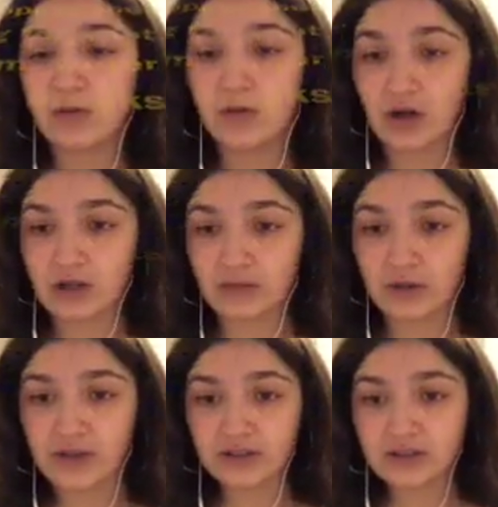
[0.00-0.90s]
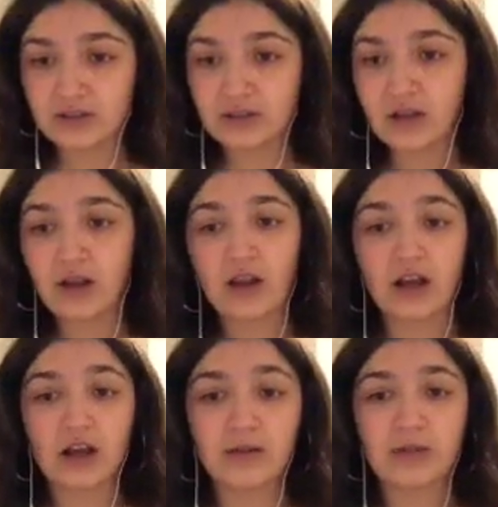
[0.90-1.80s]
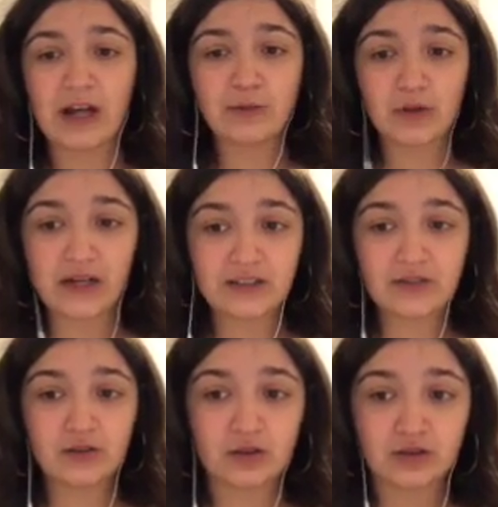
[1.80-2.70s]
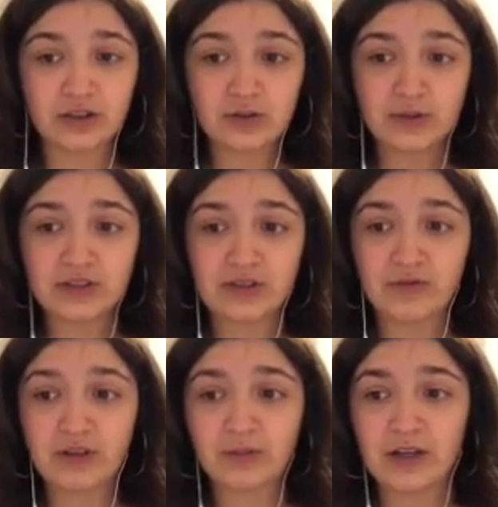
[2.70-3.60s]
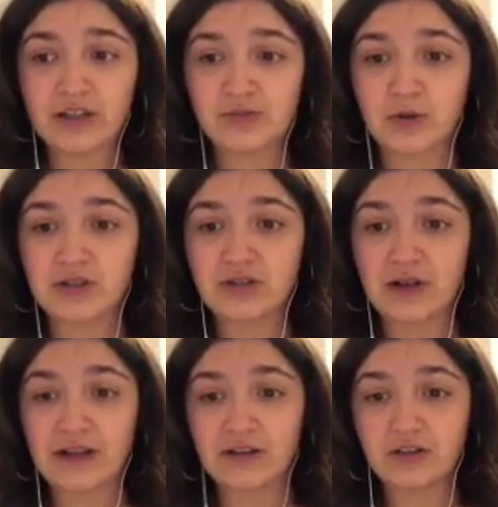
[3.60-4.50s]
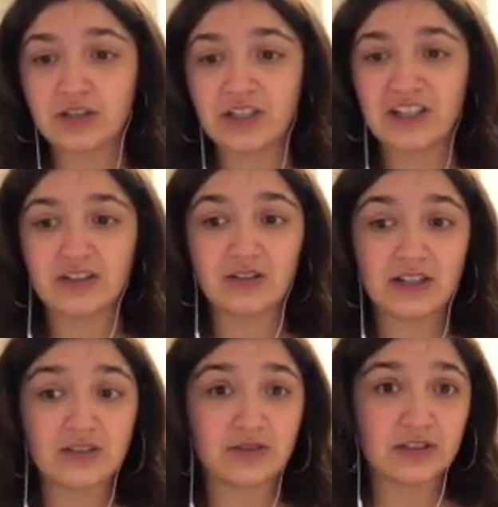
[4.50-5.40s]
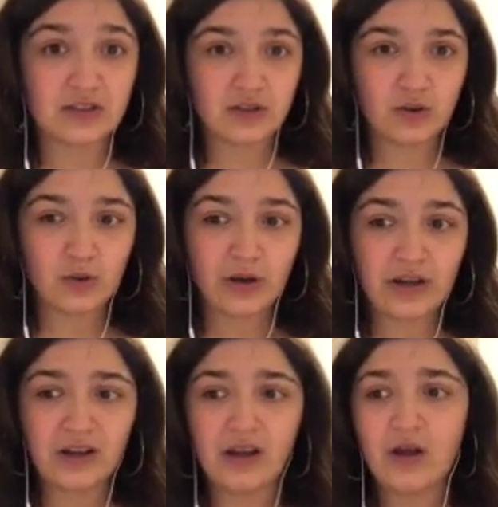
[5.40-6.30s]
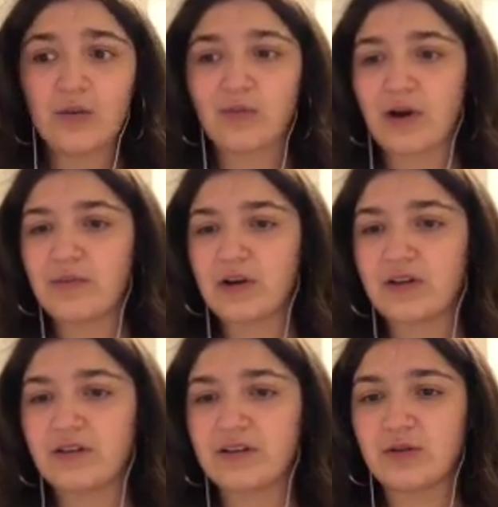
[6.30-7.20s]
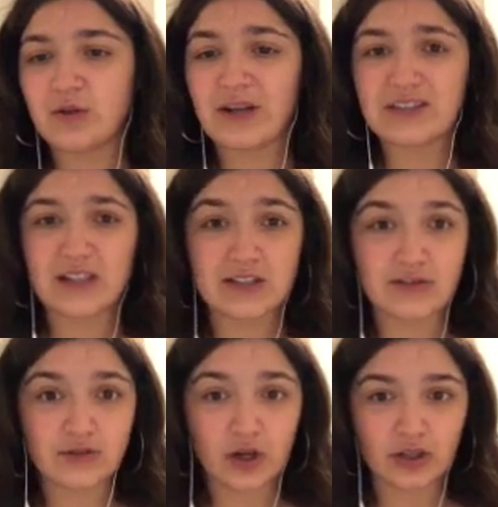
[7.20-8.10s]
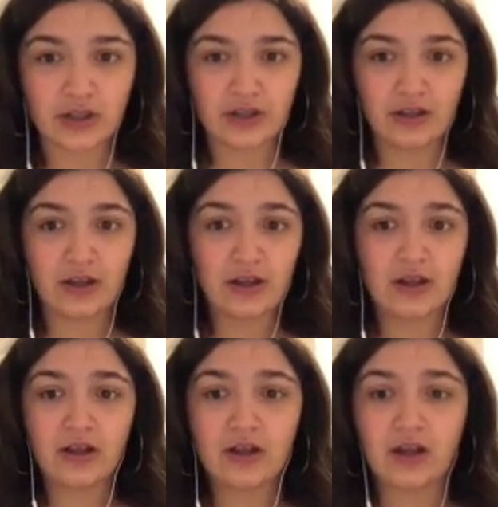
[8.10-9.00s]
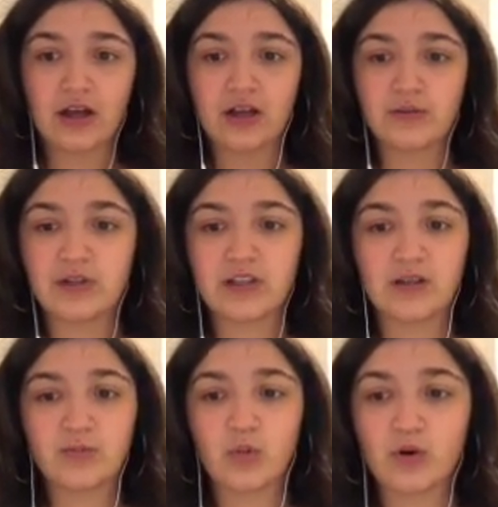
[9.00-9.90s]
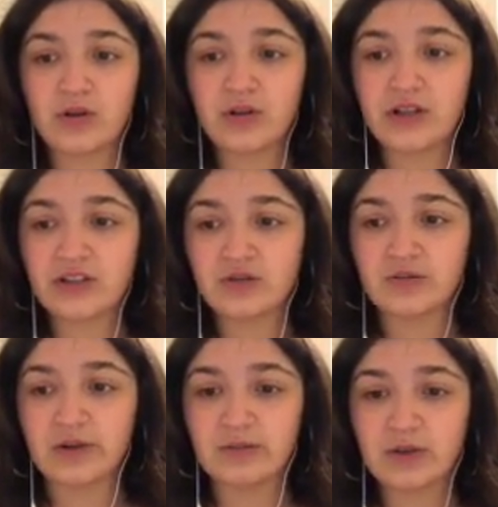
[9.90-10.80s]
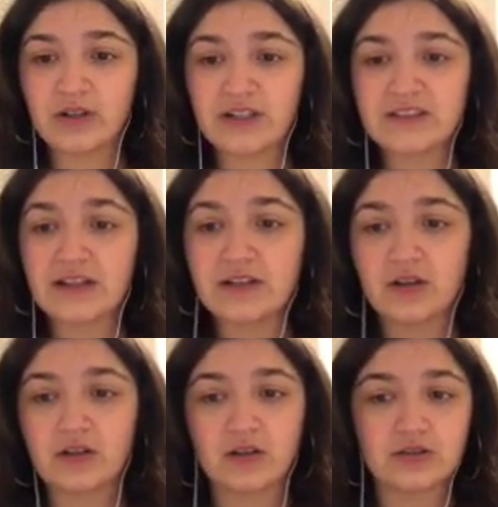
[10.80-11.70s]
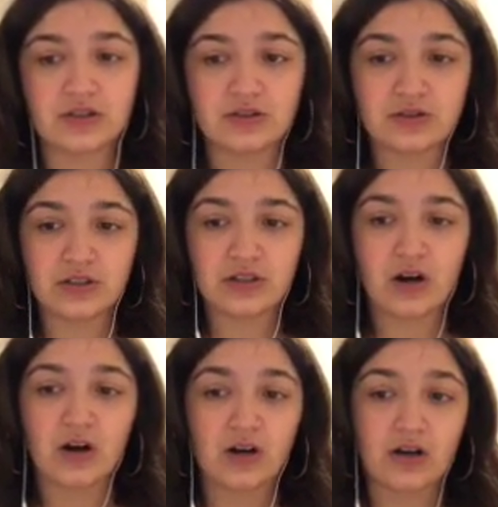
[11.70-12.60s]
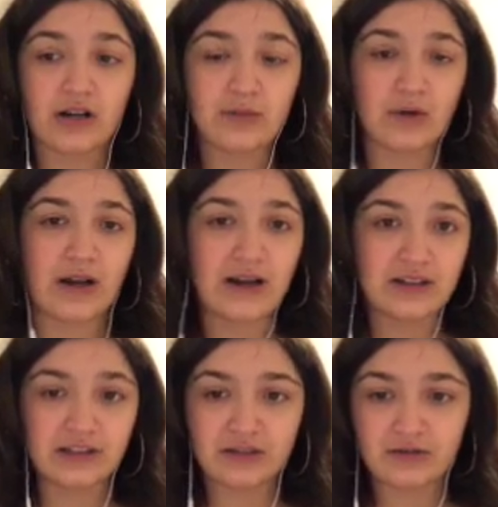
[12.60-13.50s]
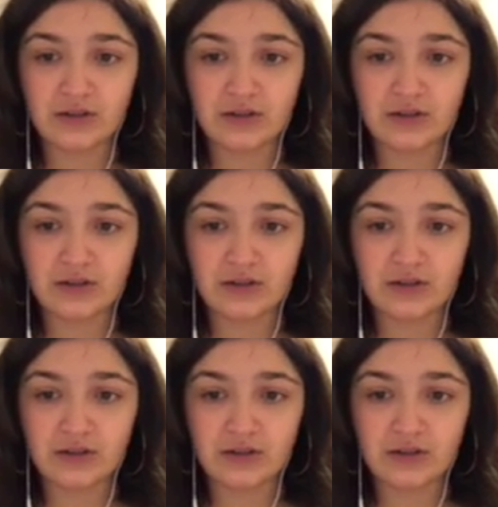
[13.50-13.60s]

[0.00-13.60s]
water breaks. Hyperactive girls in specific may express their energy in a less physical way, primarily through excessive talking. And the important thing to remember is that not all children are hyperactive.